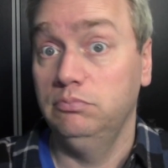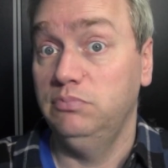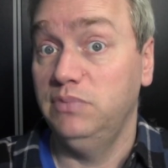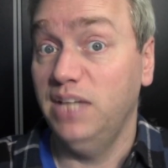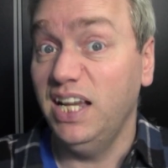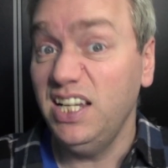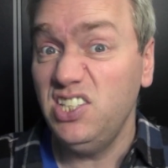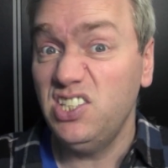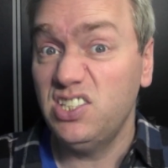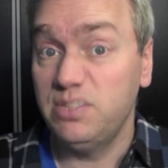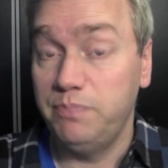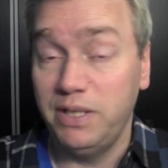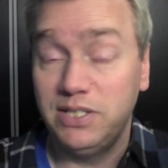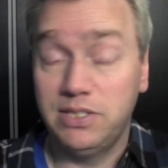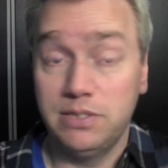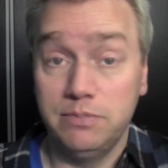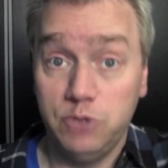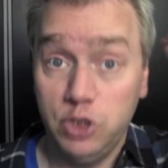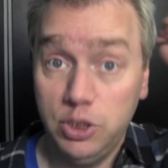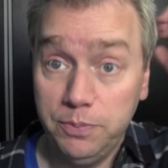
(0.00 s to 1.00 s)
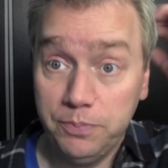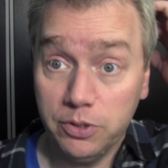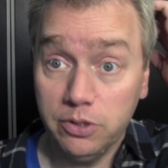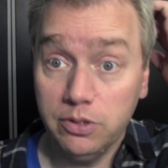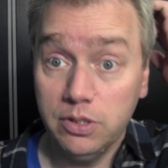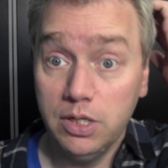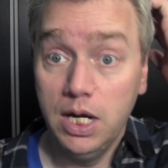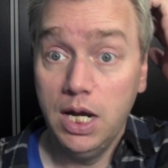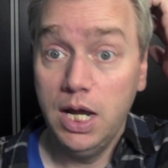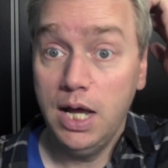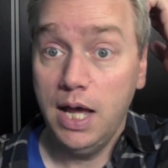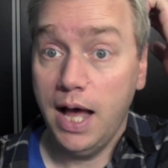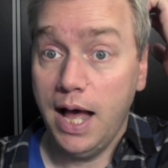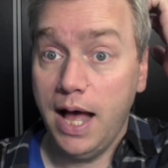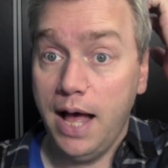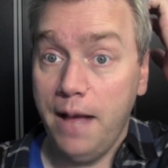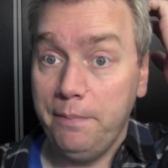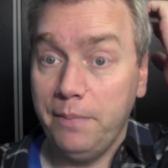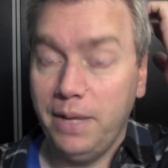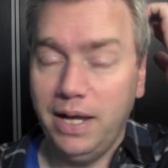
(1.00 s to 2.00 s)
Nice, makes them cheaper.
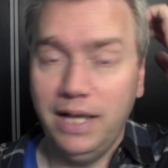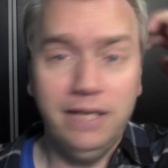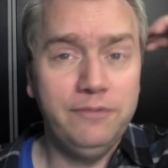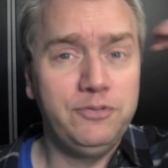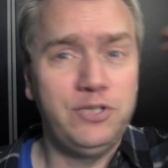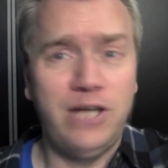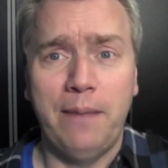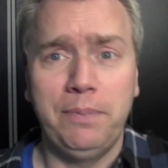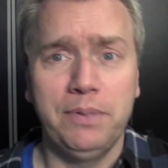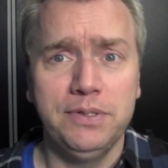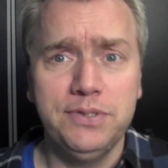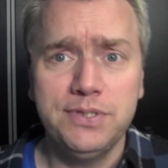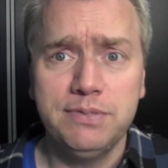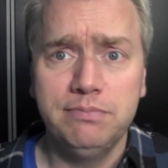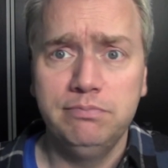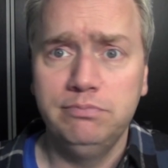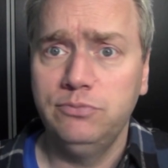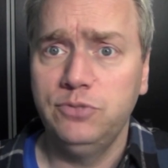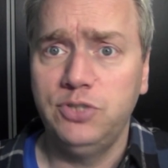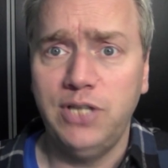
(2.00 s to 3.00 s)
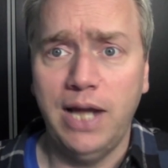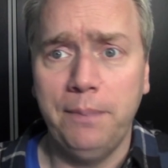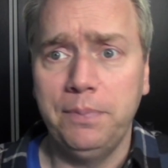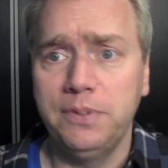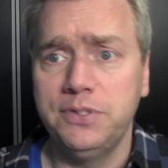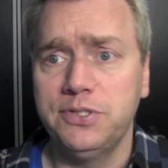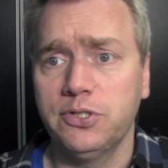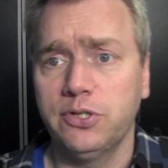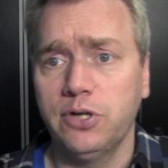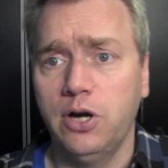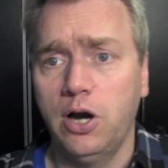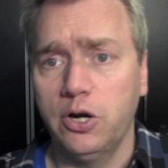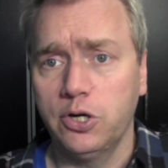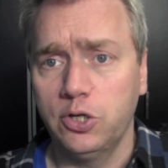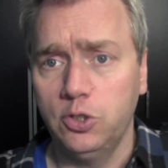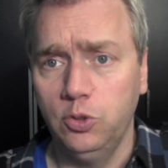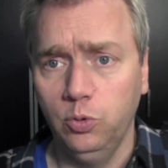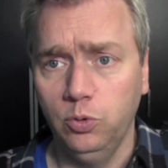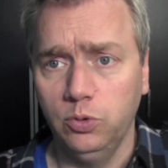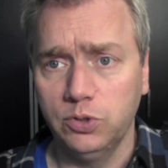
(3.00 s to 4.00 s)
I love Chaplains. Chaplains are
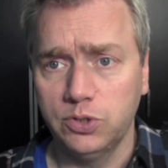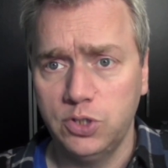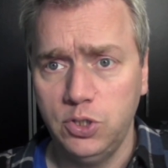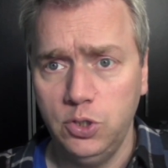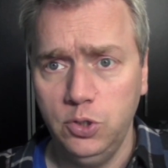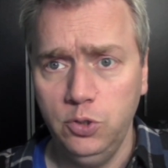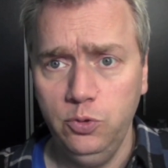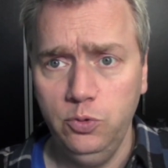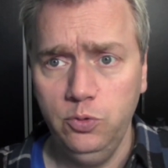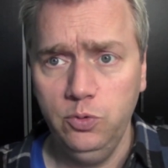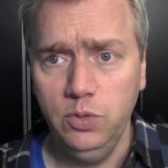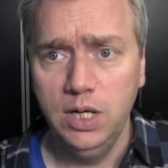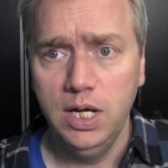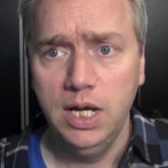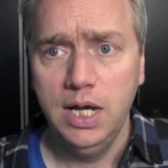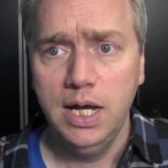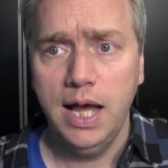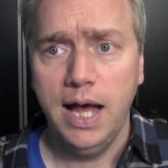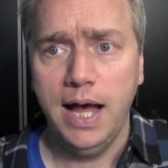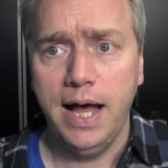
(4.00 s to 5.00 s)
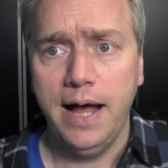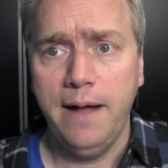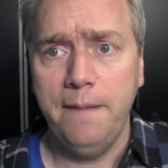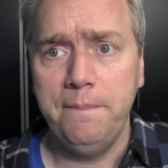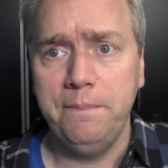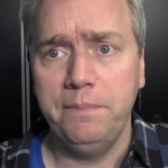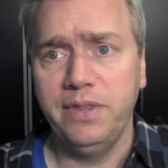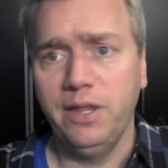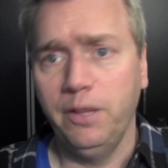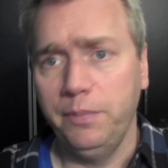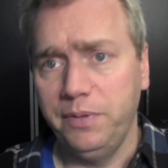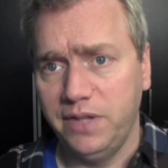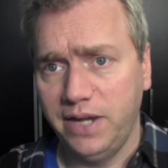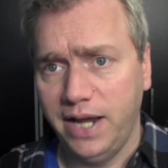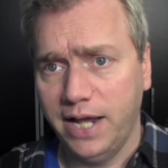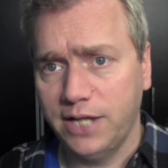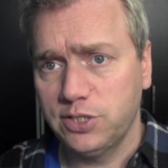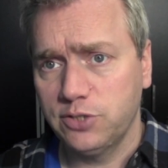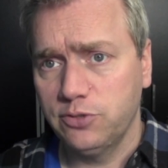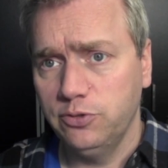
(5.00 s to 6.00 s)
cool too, but they'll be in the
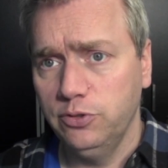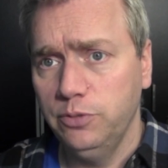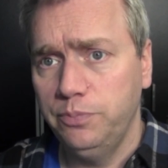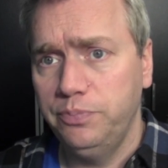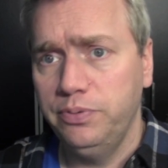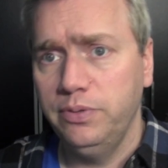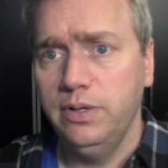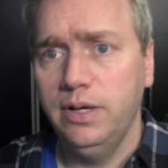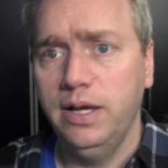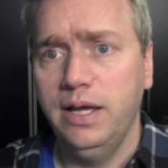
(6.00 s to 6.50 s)
next group.